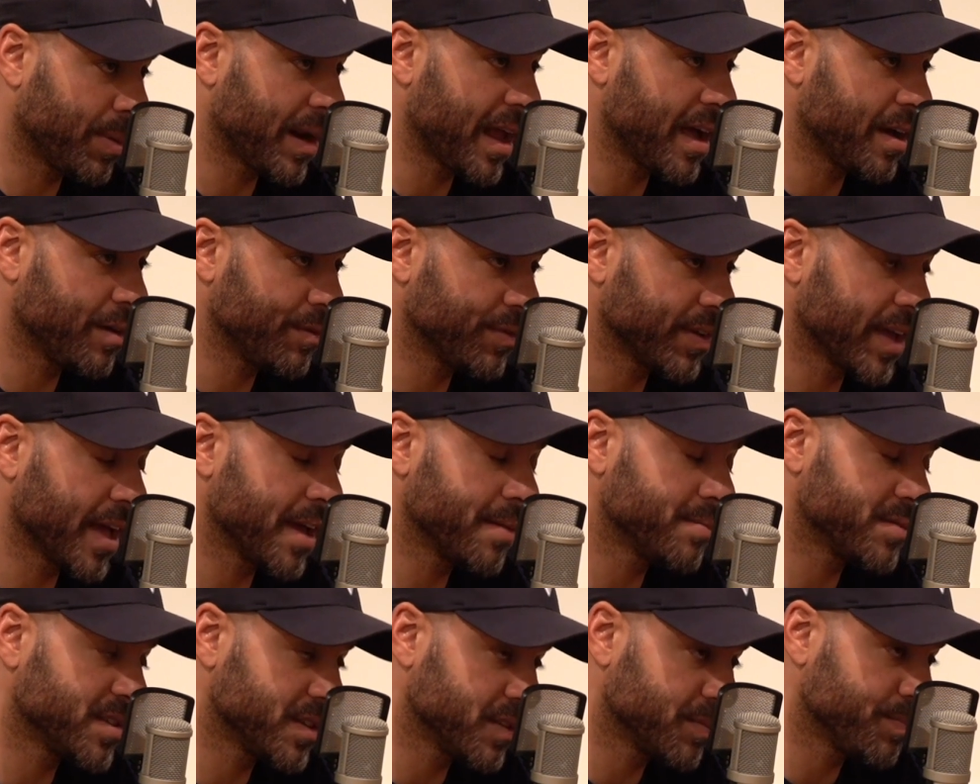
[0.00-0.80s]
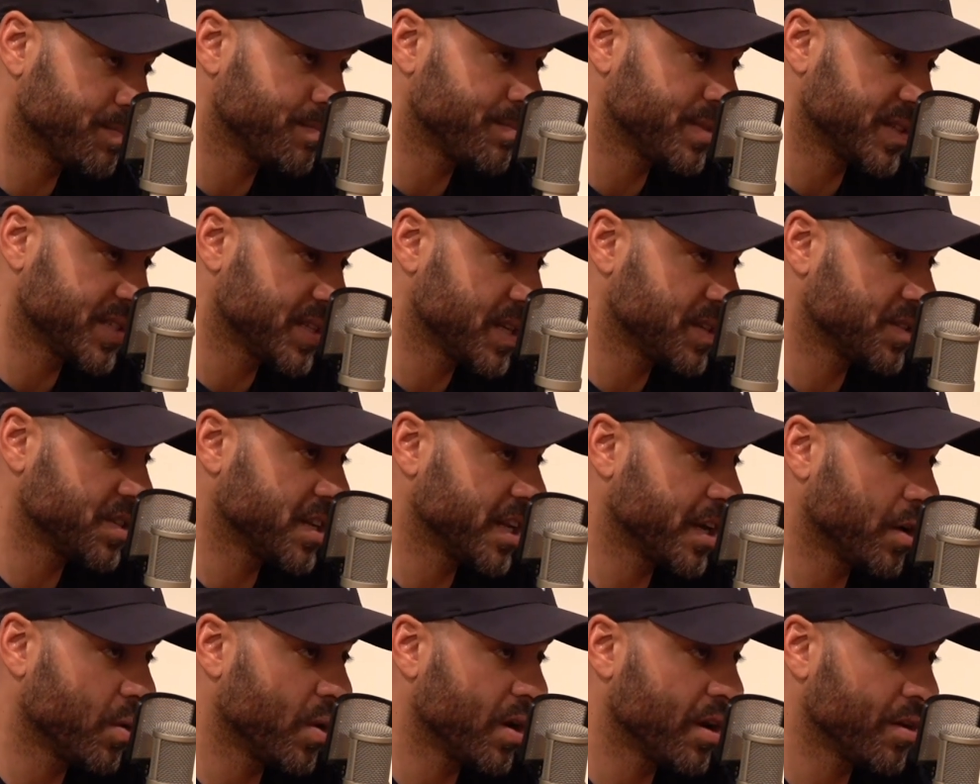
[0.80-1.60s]
playoff game to
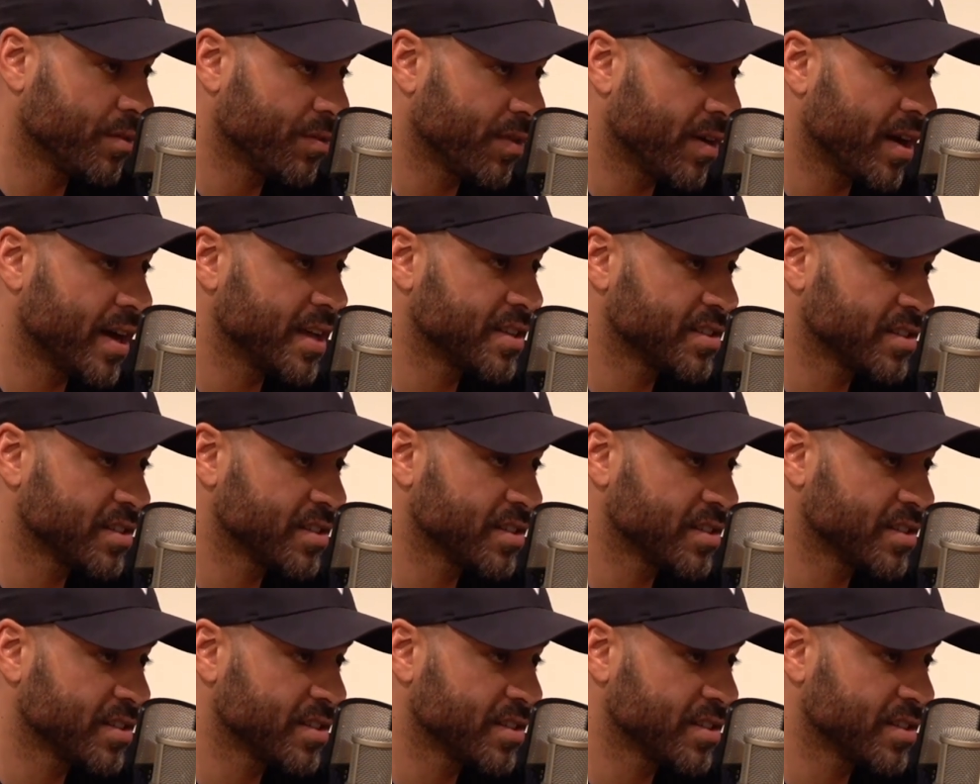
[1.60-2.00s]
potentially qualify.